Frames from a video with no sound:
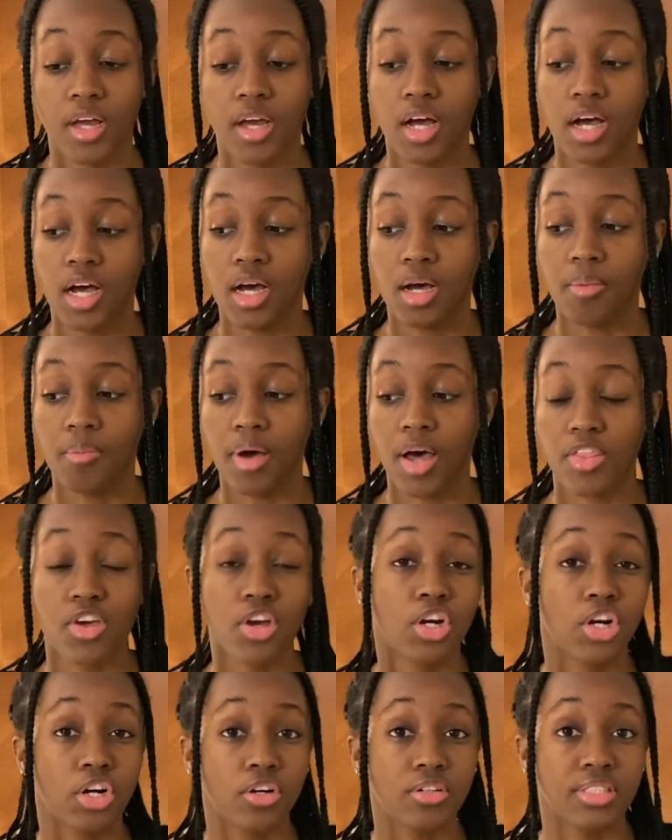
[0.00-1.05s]
Other
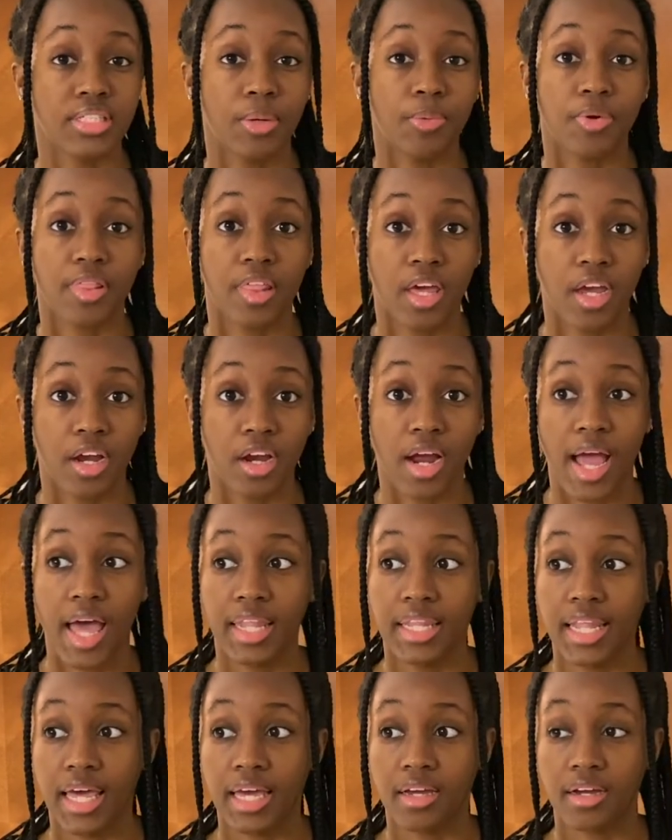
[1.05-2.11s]
girls that were there had
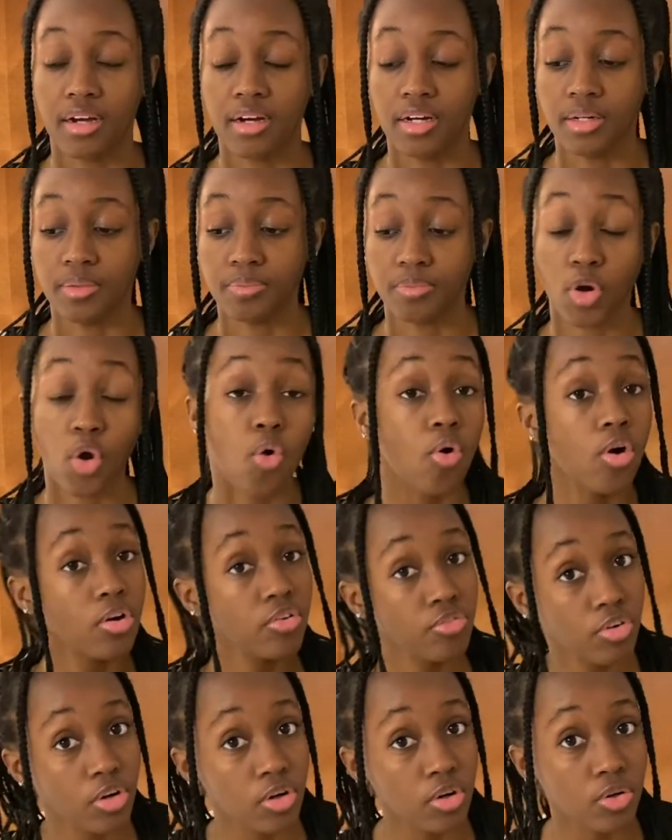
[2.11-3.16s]
like
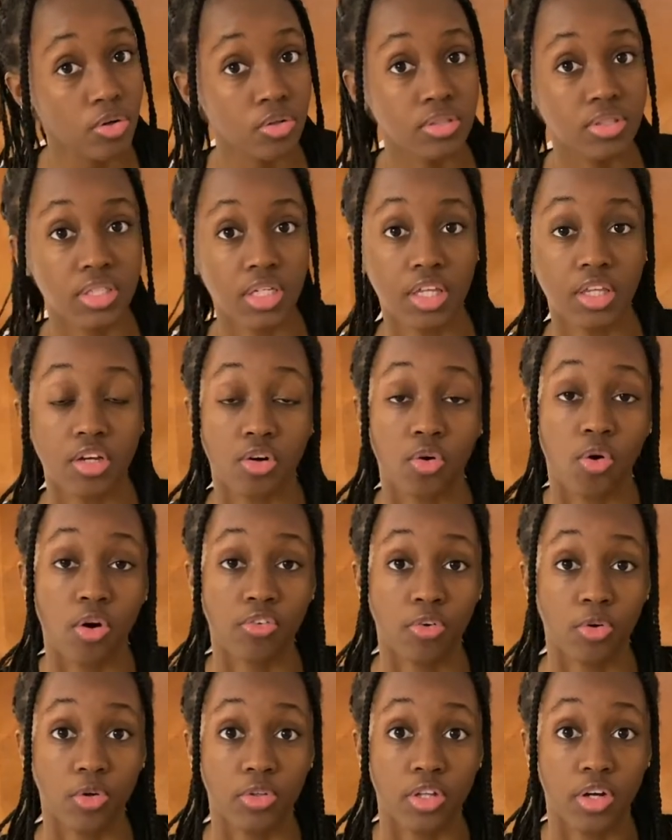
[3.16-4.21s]
cornrows, either
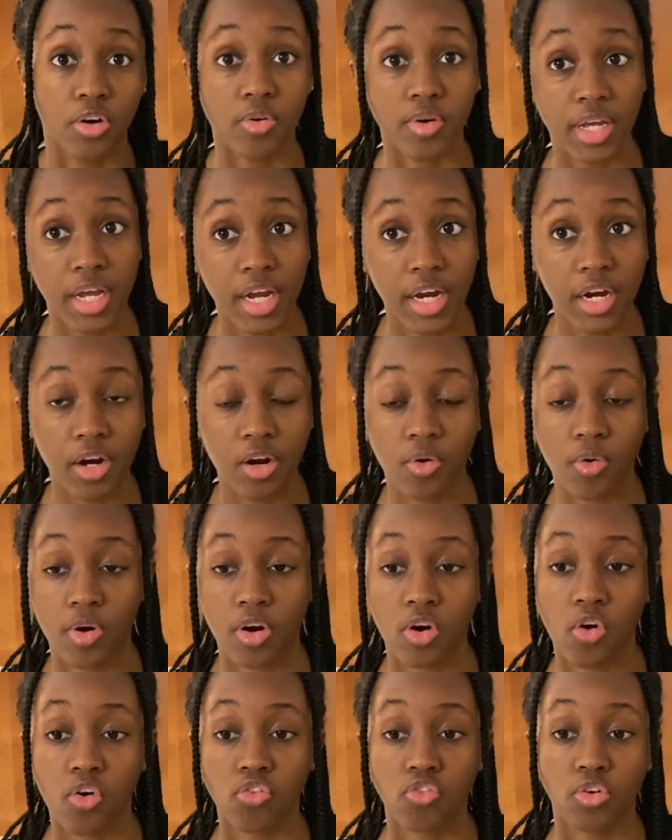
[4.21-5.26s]
cornrowed their own hair or
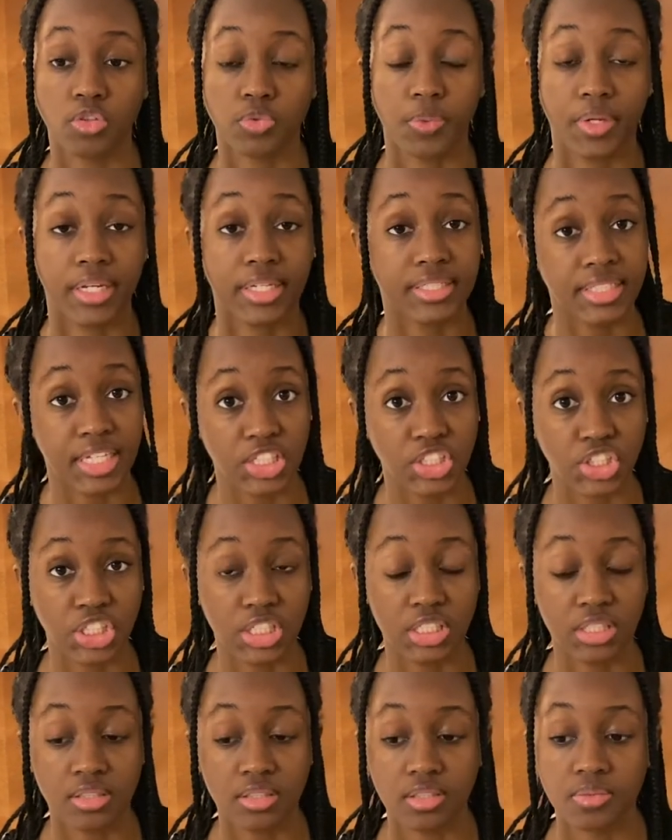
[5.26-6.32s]
cornrows with
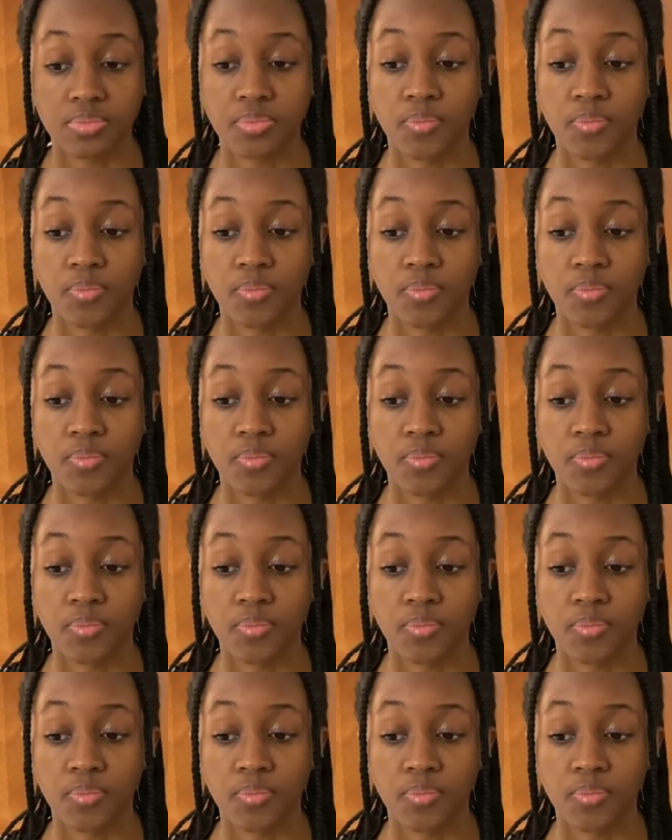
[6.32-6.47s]
extensions.